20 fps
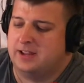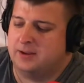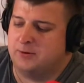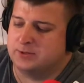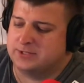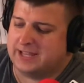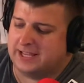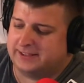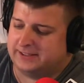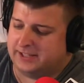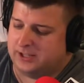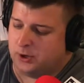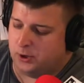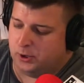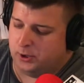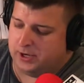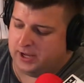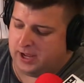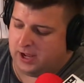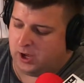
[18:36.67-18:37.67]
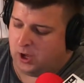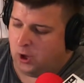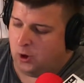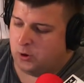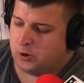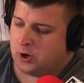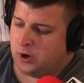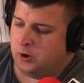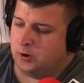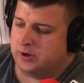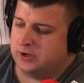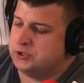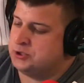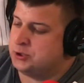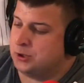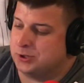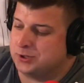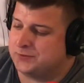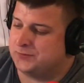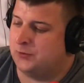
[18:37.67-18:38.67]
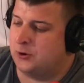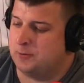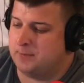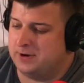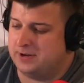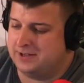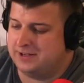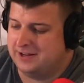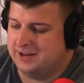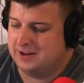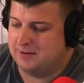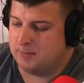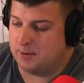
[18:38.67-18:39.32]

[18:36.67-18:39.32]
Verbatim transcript: It was like the old uh, Hulk Hogan, George Foreman.